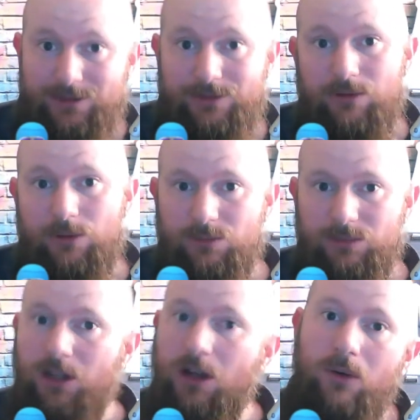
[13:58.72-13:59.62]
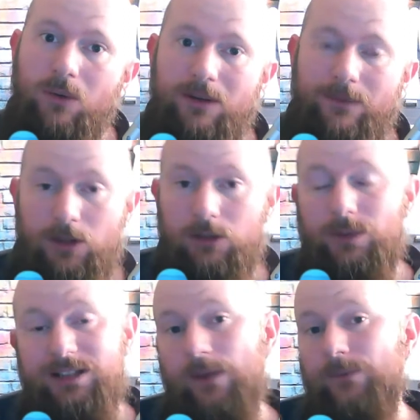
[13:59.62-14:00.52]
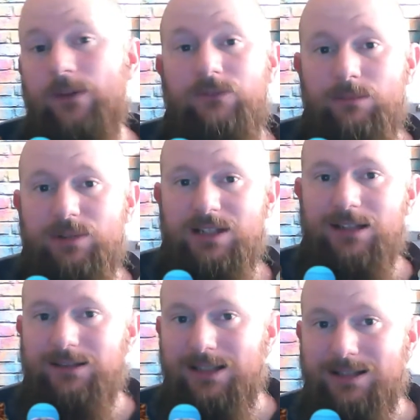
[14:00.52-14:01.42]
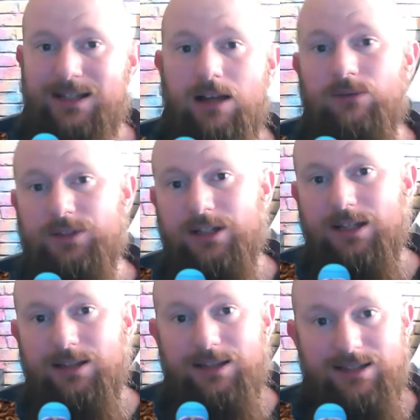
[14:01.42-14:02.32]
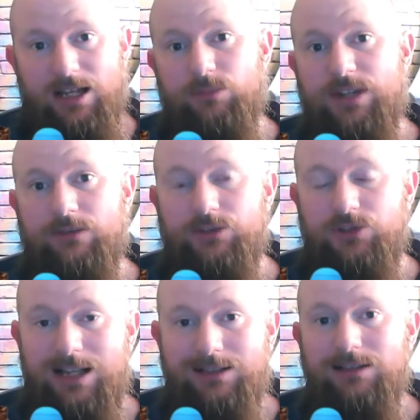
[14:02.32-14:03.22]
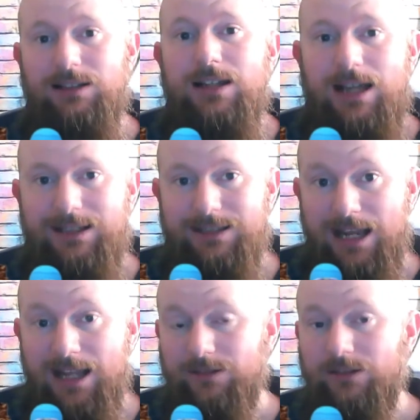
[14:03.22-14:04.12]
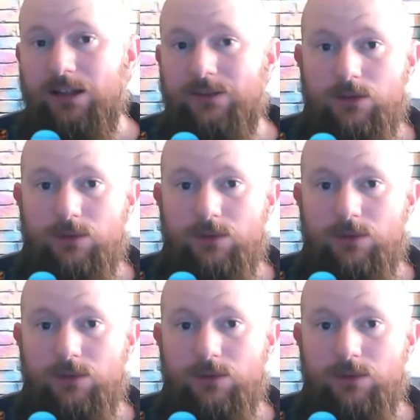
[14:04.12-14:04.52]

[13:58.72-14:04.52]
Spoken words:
the description below. Follow it, get 15% discount. This helps out the channel. And again, if you